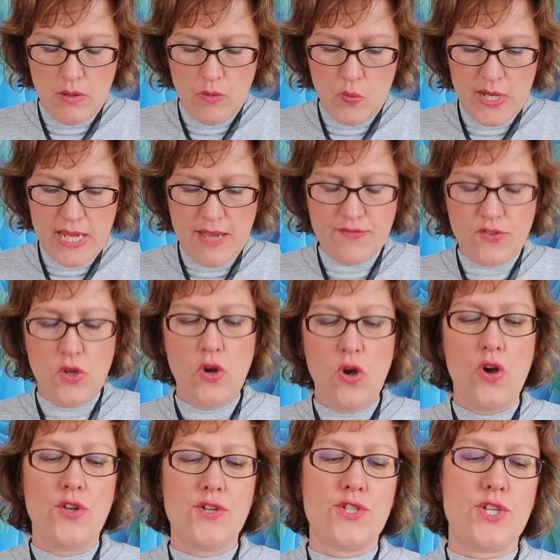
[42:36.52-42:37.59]
We have
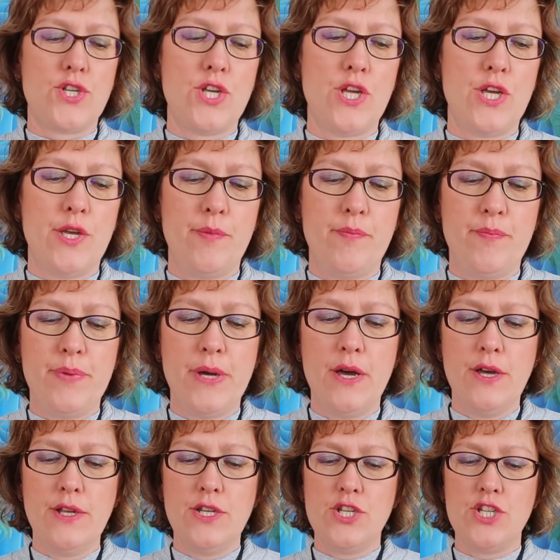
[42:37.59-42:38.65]
got
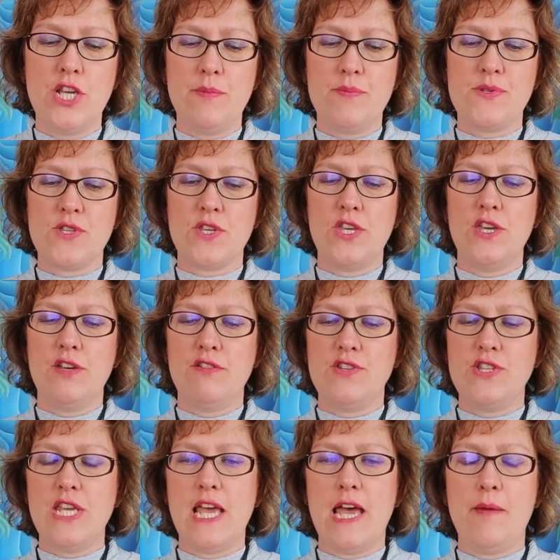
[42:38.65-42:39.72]
partnership,
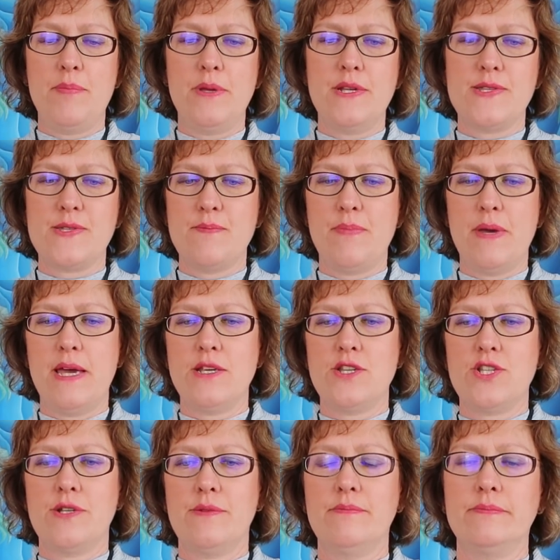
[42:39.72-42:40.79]
security, happiness and
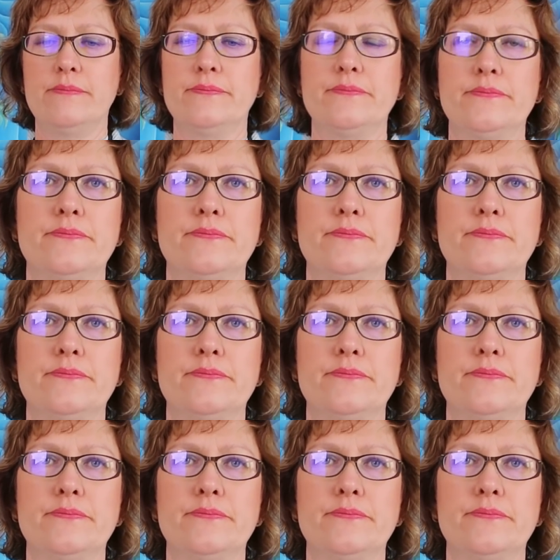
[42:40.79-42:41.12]
passion.